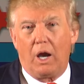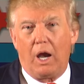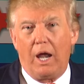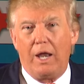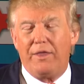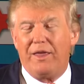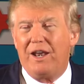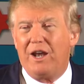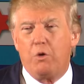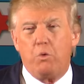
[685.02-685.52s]

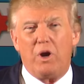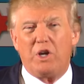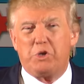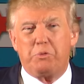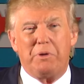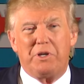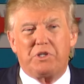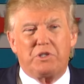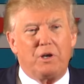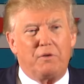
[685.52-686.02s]
And then I watch
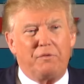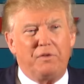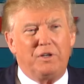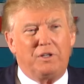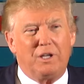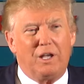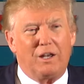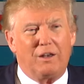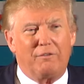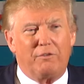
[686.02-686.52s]
myself on
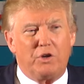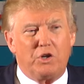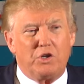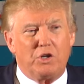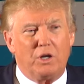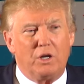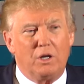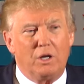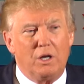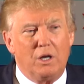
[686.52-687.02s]

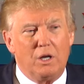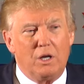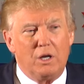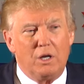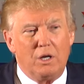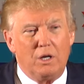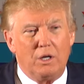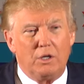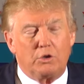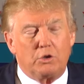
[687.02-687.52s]
television.
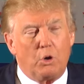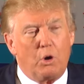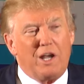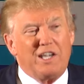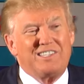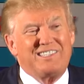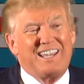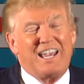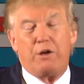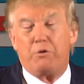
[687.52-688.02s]
So I
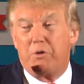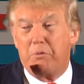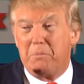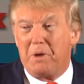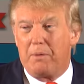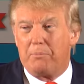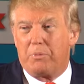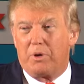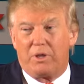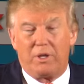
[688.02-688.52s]
say,
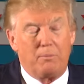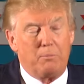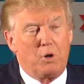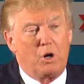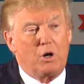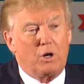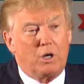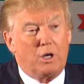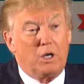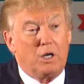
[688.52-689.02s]
remember, the
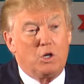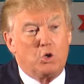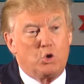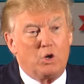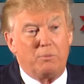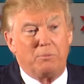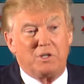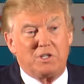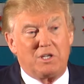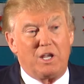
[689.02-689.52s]
American
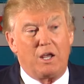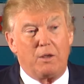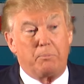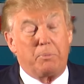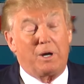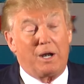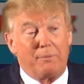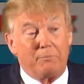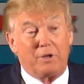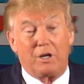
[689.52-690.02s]
dream is dead,
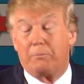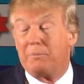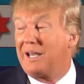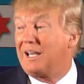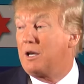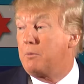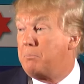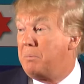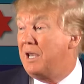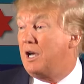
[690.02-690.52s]
but I'm going to
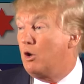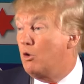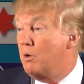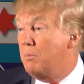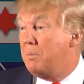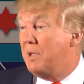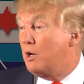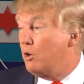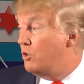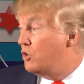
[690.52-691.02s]
make it bigger
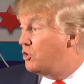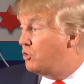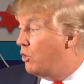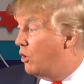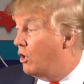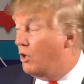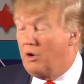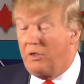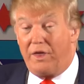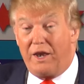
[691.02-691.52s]
and better and
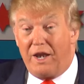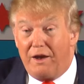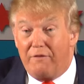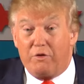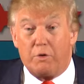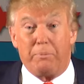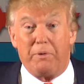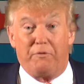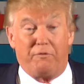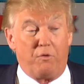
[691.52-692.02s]
stronger than
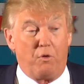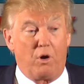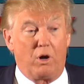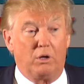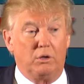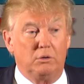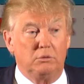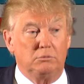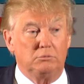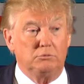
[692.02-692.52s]
ever before.
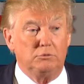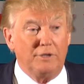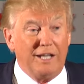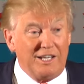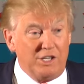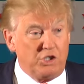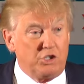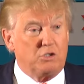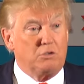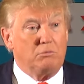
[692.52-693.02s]

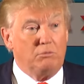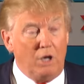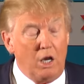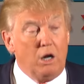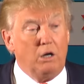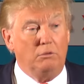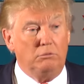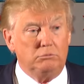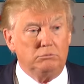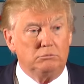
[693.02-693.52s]
Nice, you
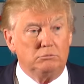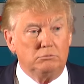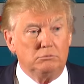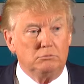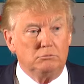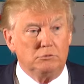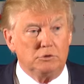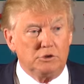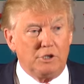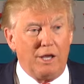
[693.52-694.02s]
know,
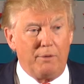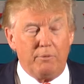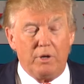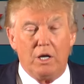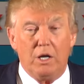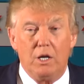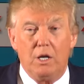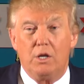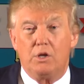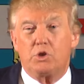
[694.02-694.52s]
statement.
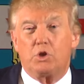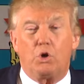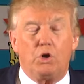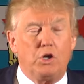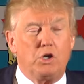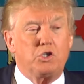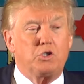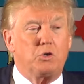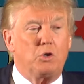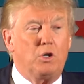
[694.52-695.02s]
So
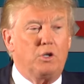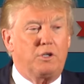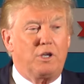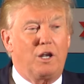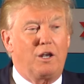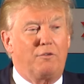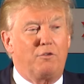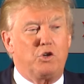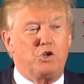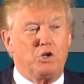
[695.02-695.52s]
here's on
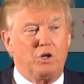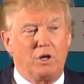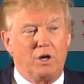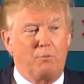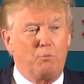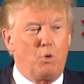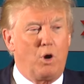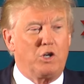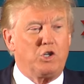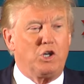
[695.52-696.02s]
television,
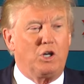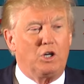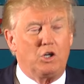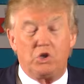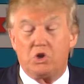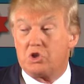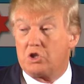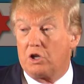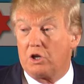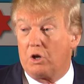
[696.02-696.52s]
I'm watching it
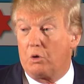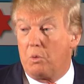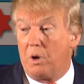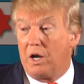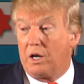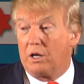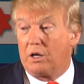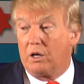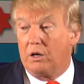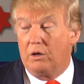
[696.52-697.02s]
just a little
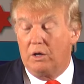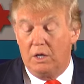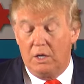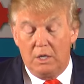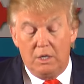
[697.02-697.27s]
while ago.